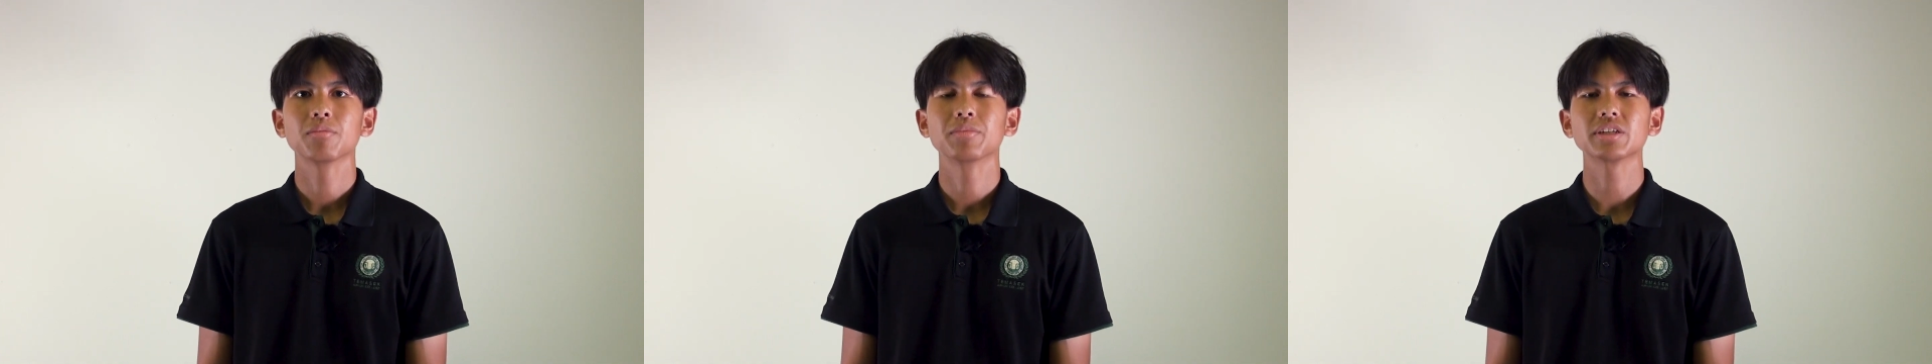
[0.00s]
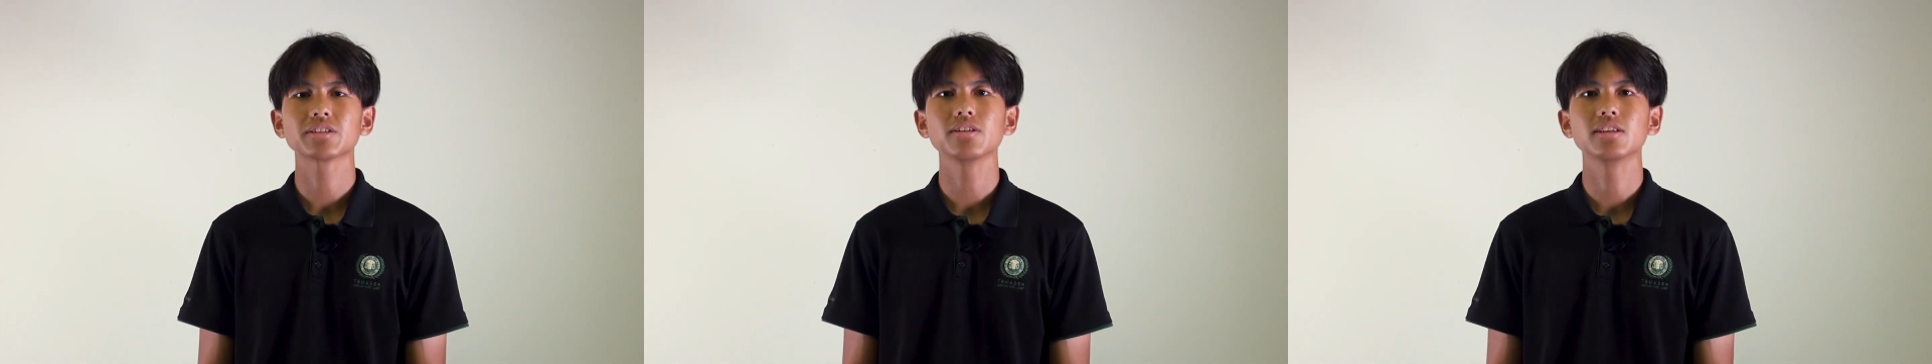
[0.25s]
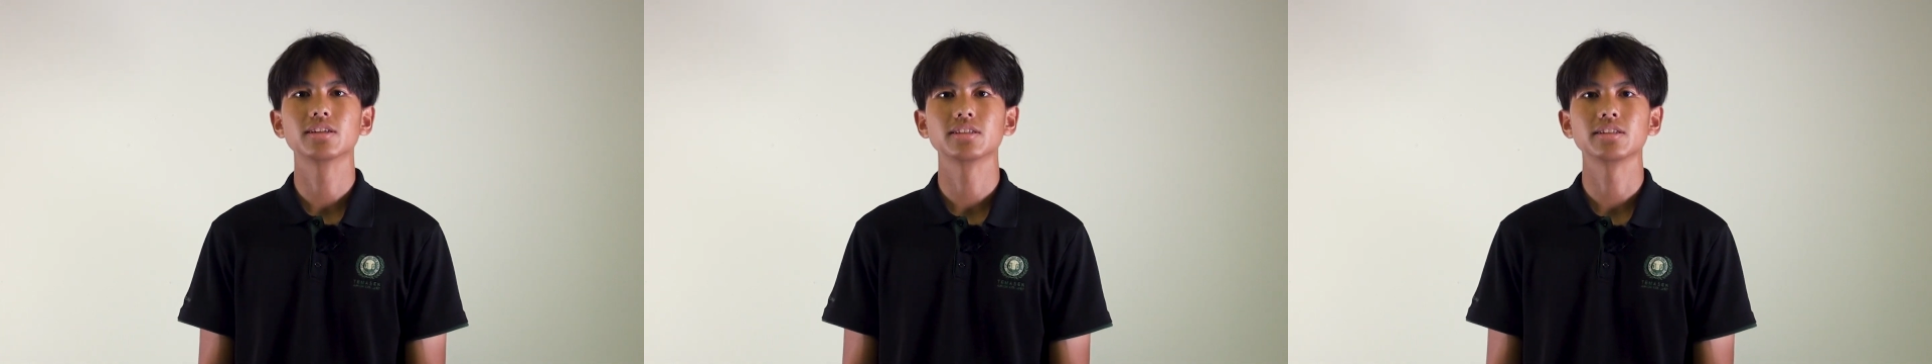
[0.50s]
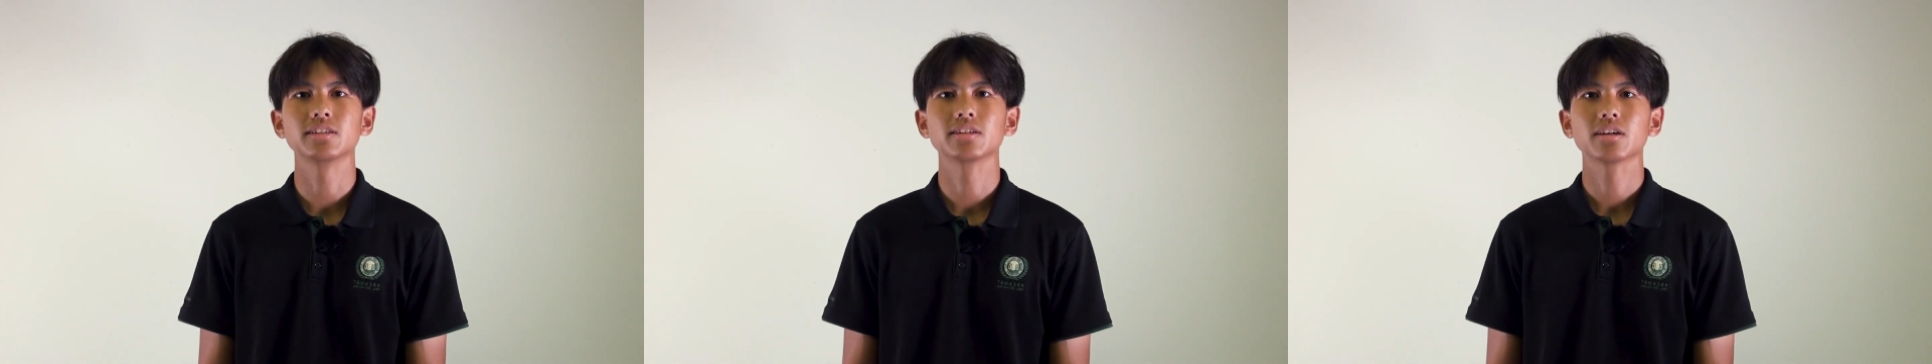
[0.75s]

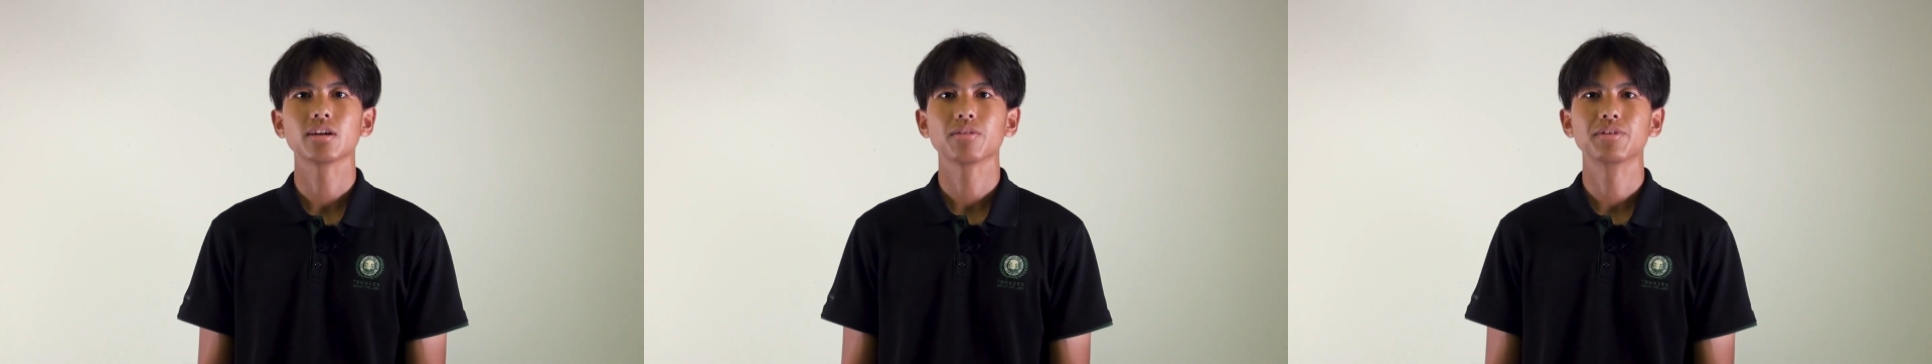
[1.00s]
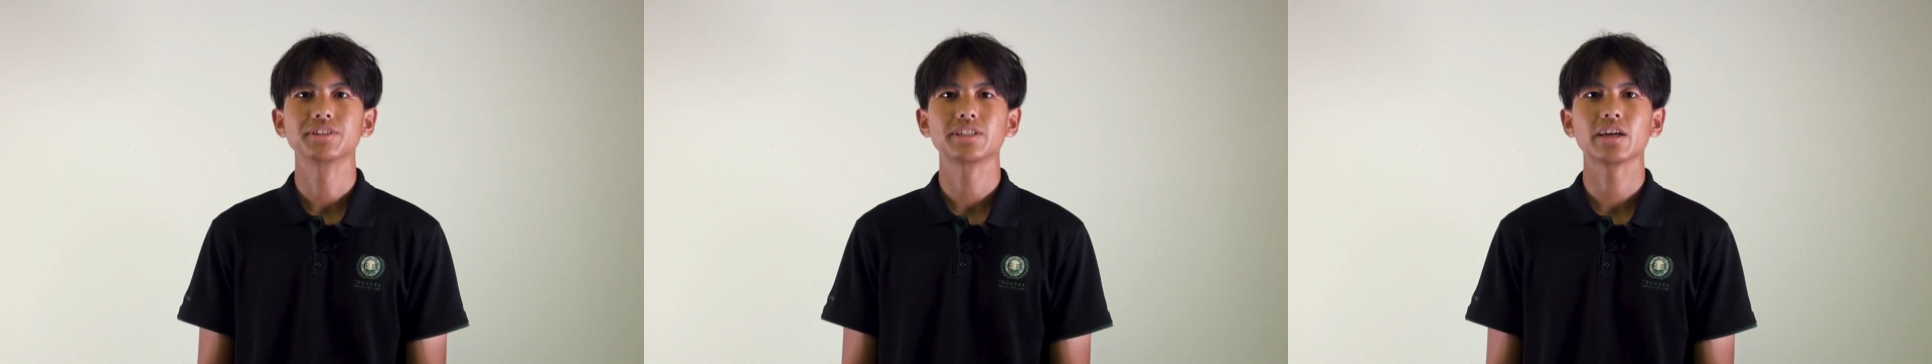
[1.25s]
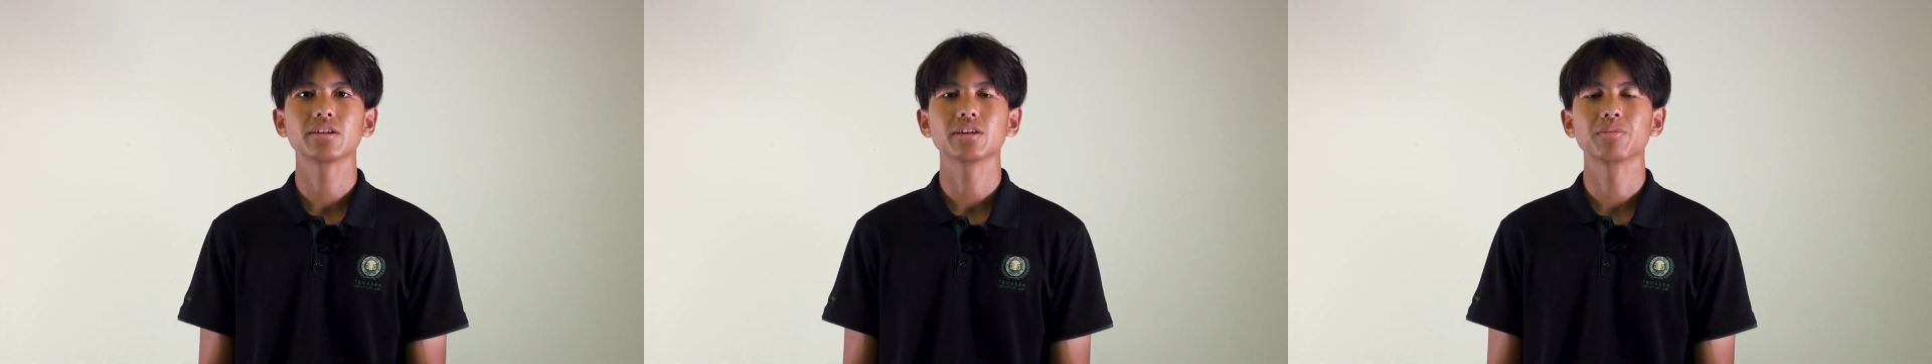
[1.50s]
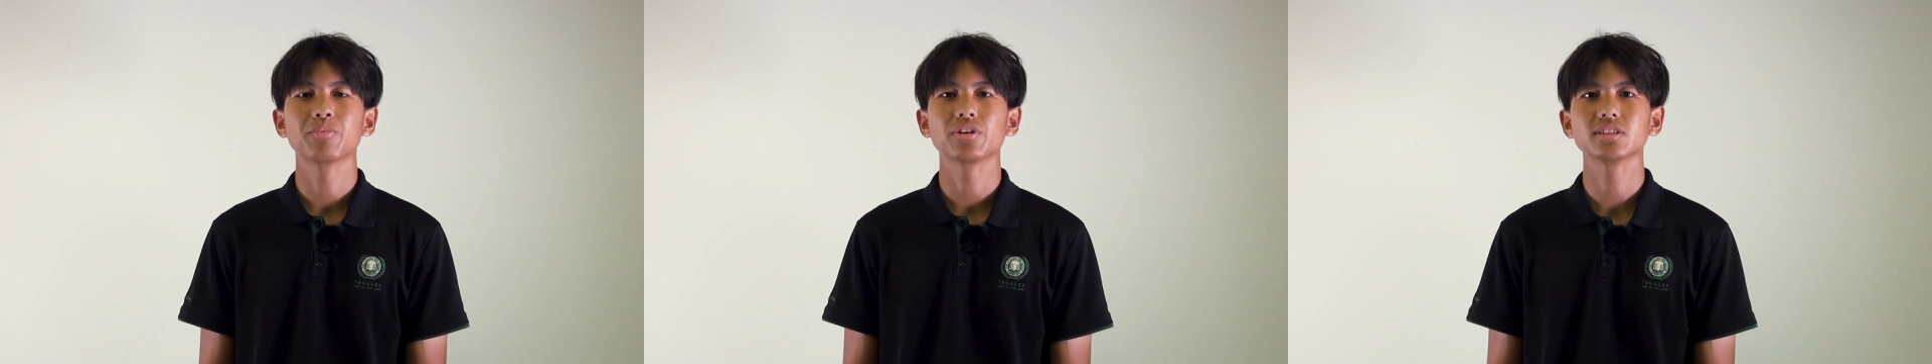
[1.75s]
Masculinity, when channeled
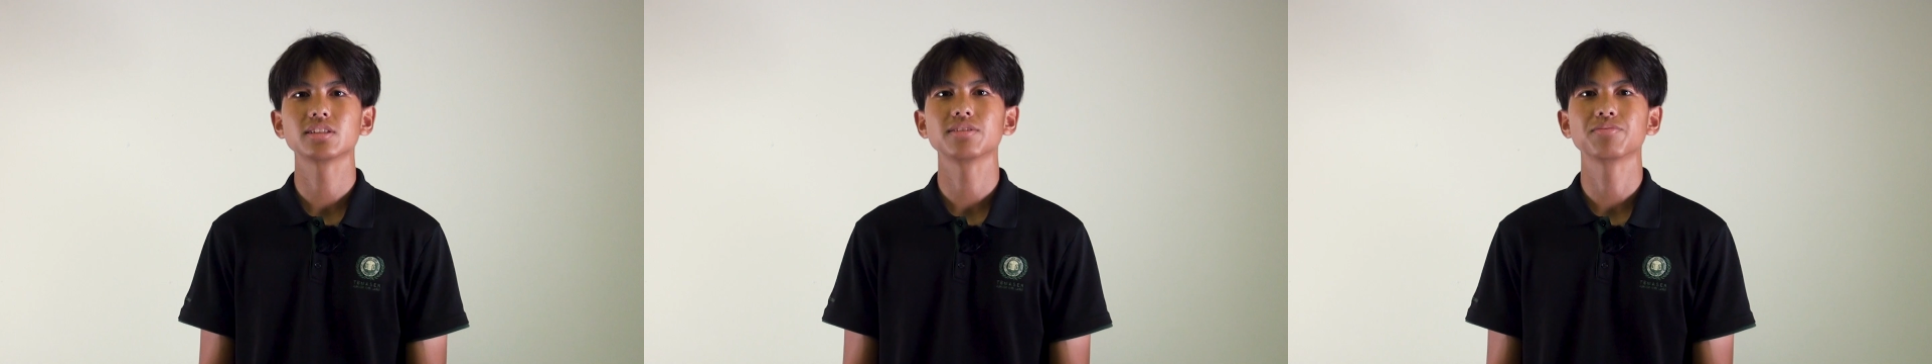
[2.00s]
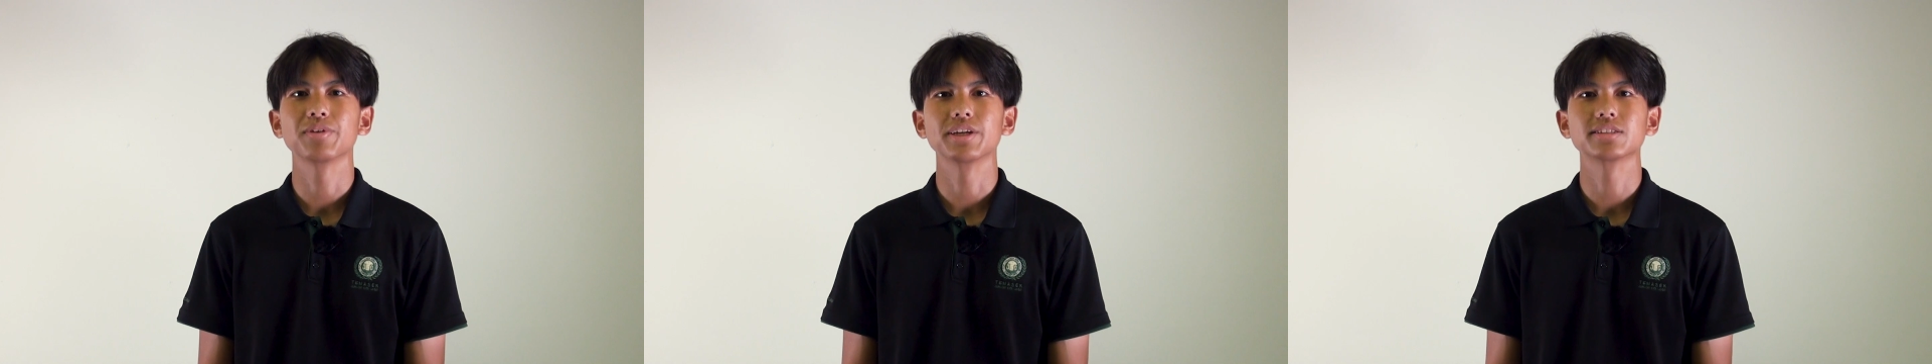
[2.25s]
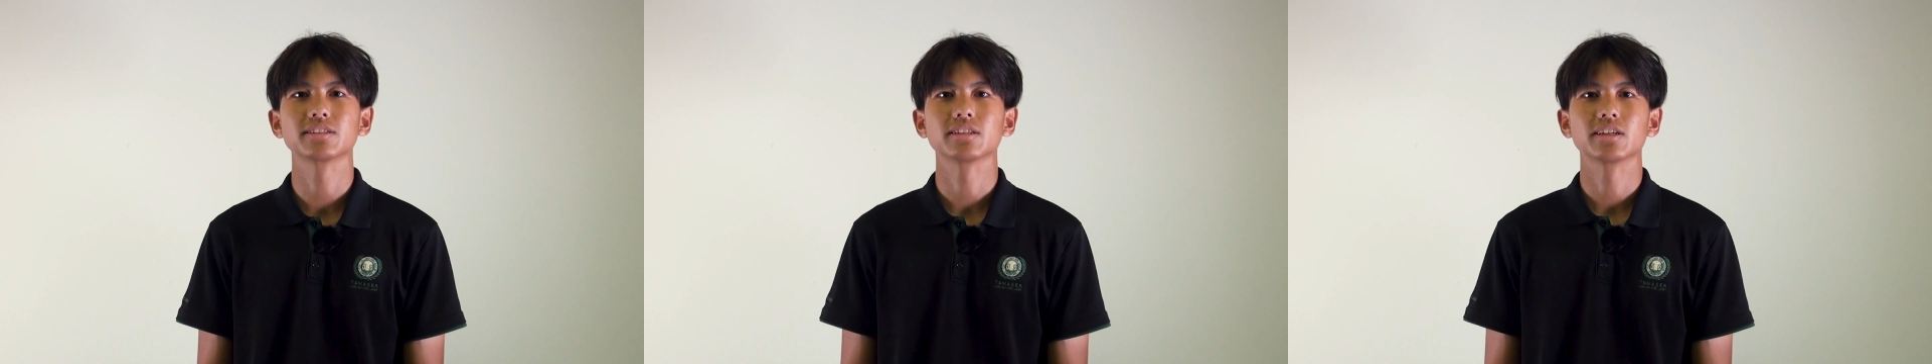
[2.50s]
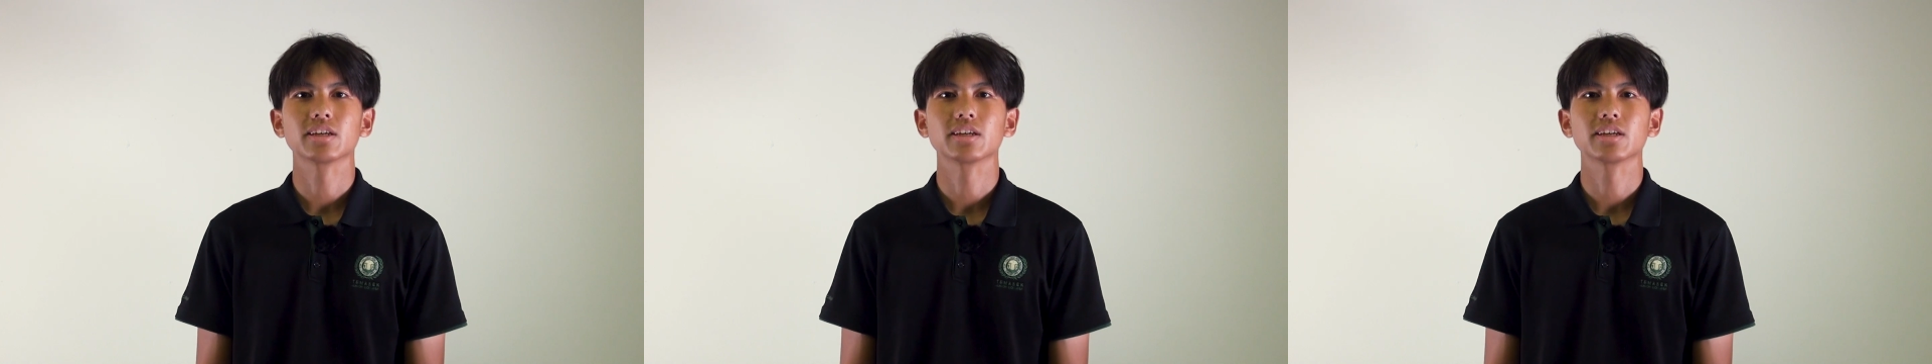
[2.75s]
in positive ways,